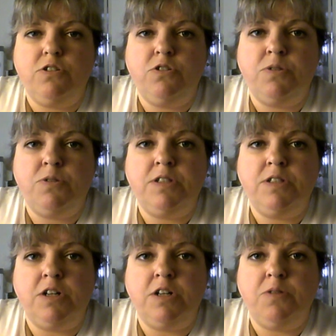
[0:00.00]
Chores,
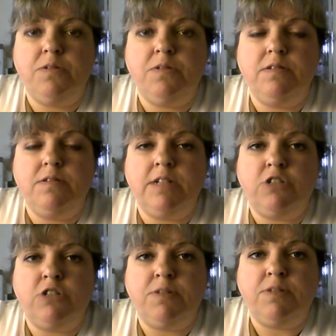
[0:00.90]
though,
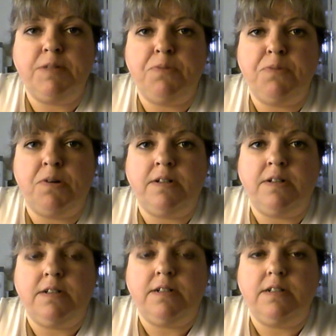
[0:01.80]
extremely
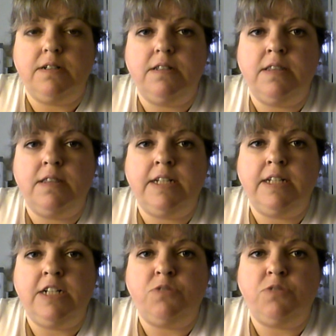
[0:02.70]
important. They
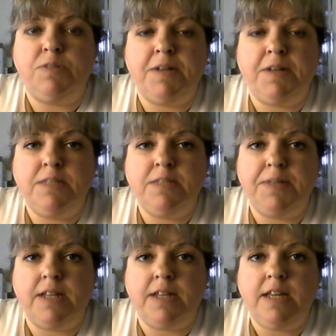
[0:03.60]
teach
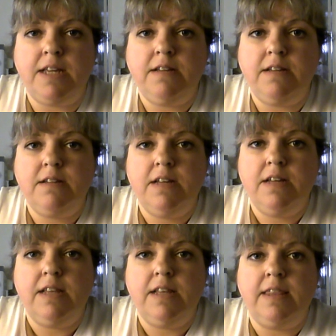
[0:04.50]
responsibility.
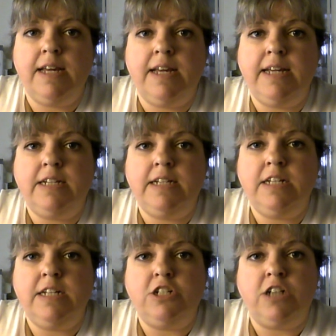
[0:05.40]
They
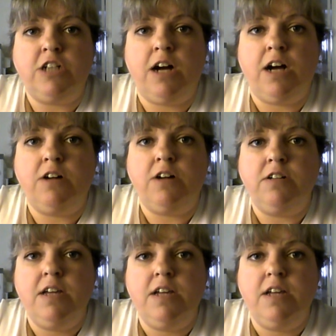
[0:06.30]
teach a child,